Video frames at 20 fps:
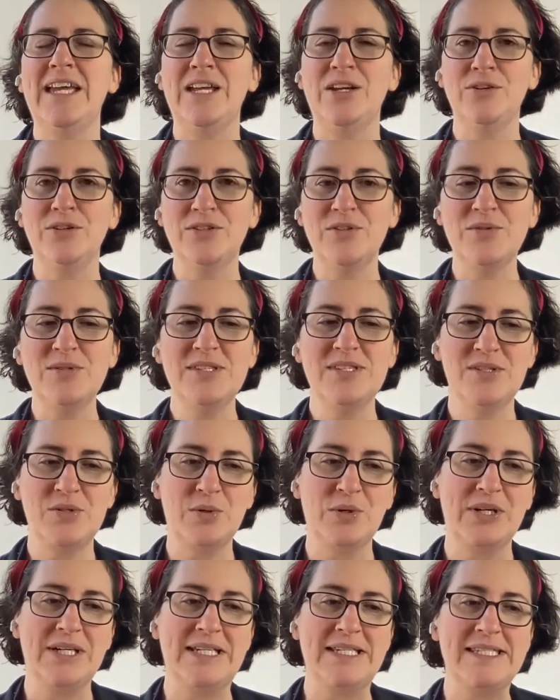hearing those
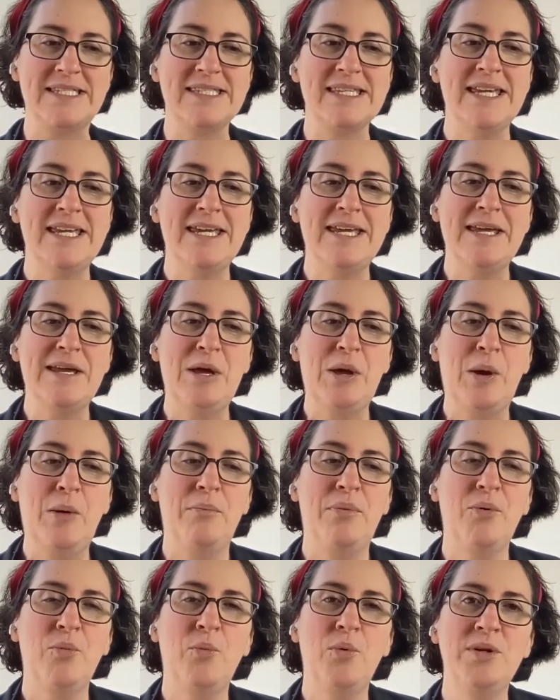stories,
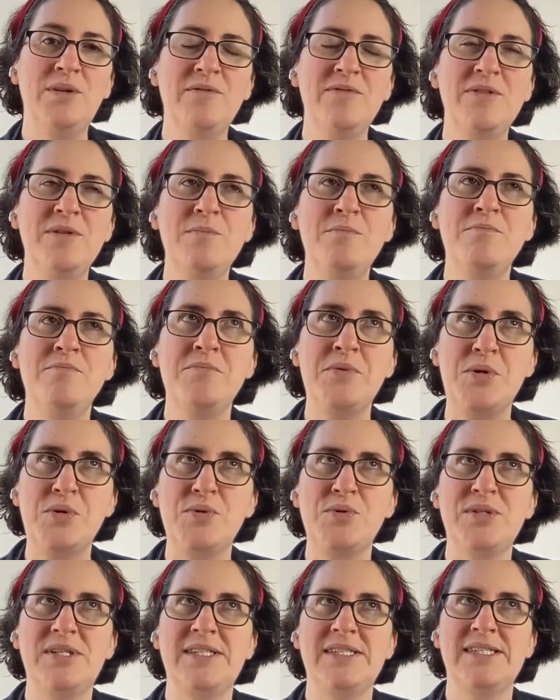but one of the
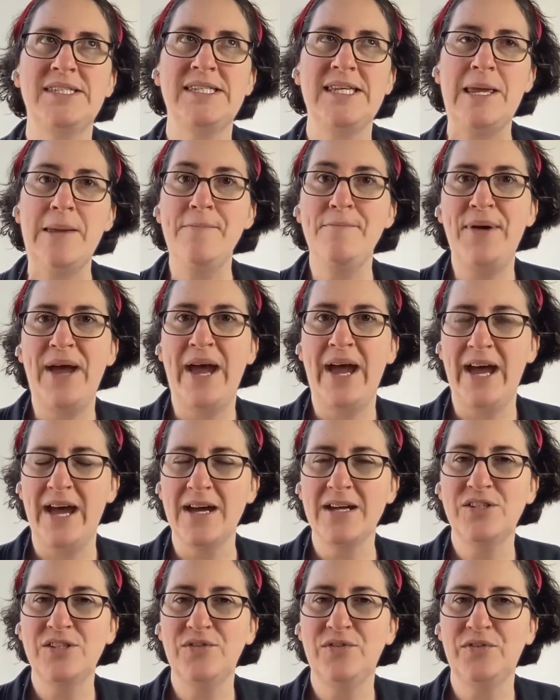most
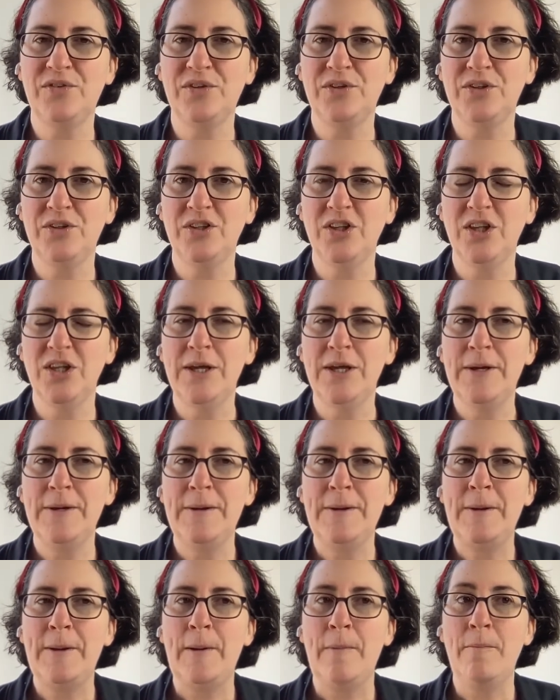impactful
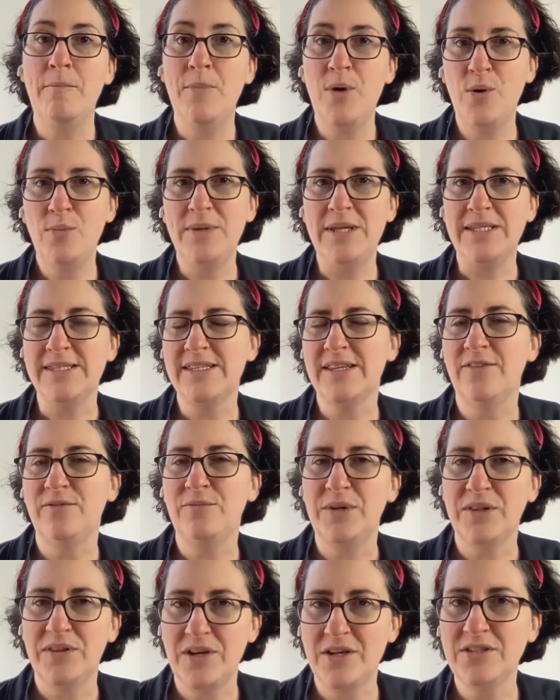moments
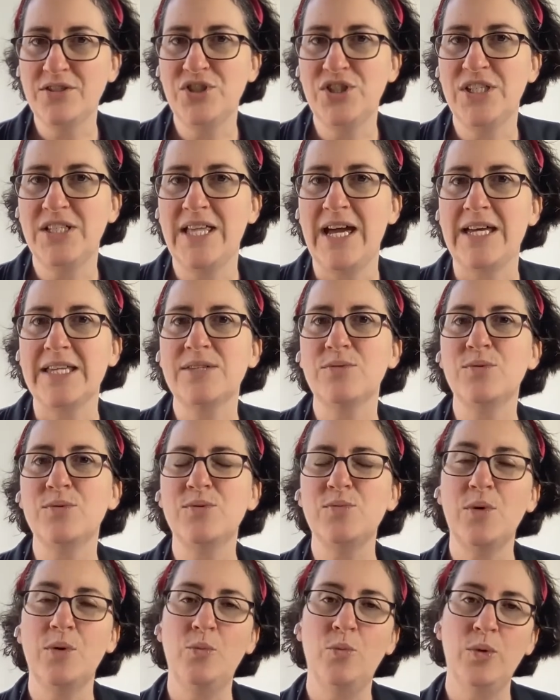of mythology class
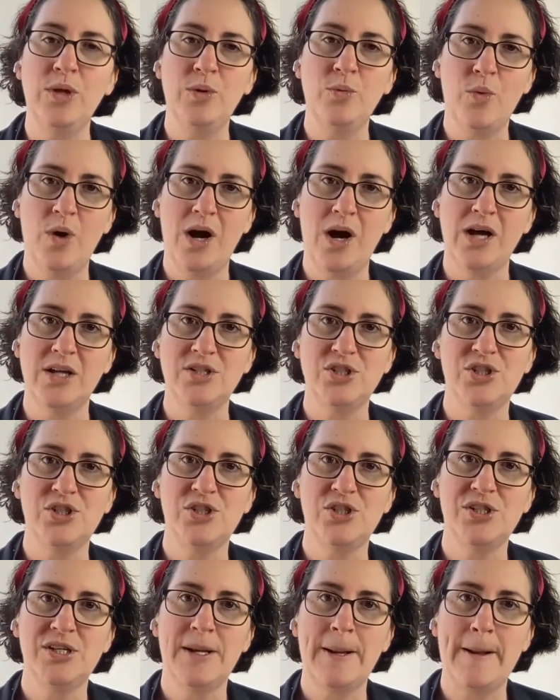was when we
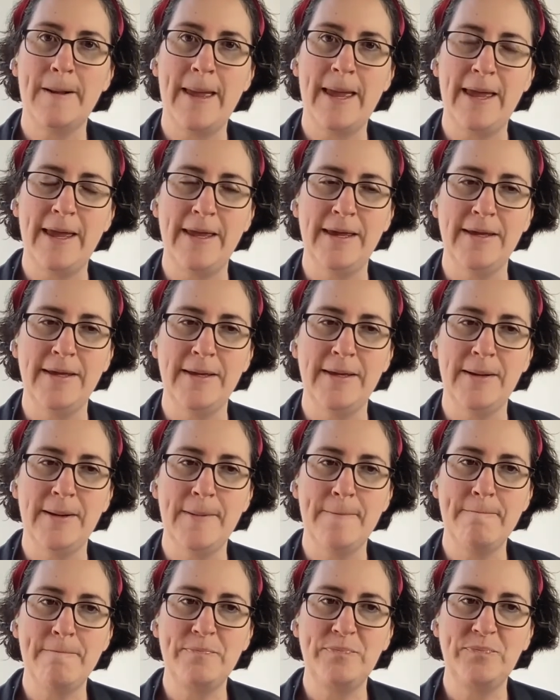watched a